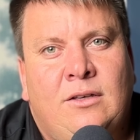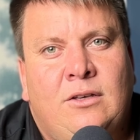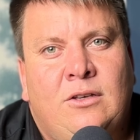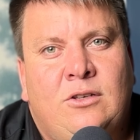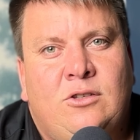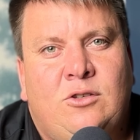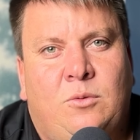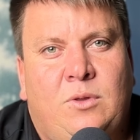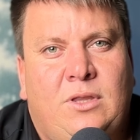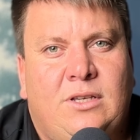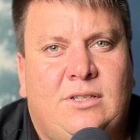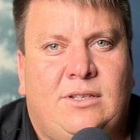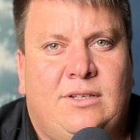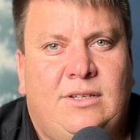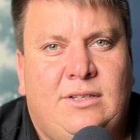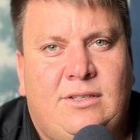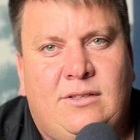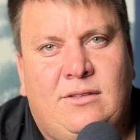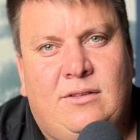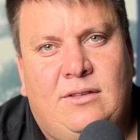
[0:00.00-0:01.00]
So with this
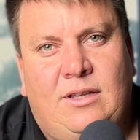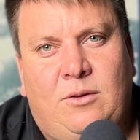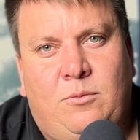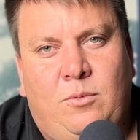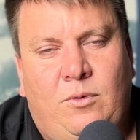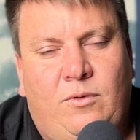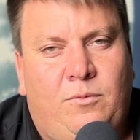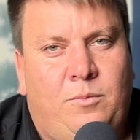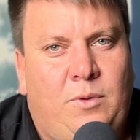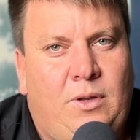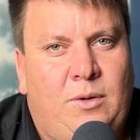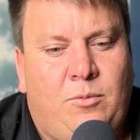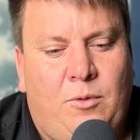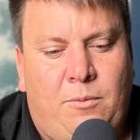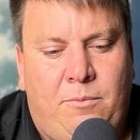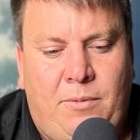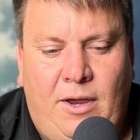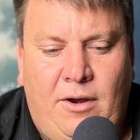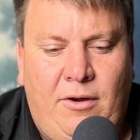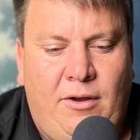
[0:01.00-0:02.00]
list that we've been
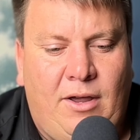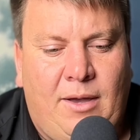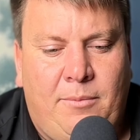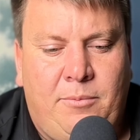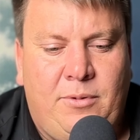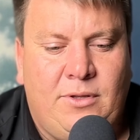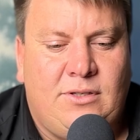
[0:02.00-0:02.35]
preparing up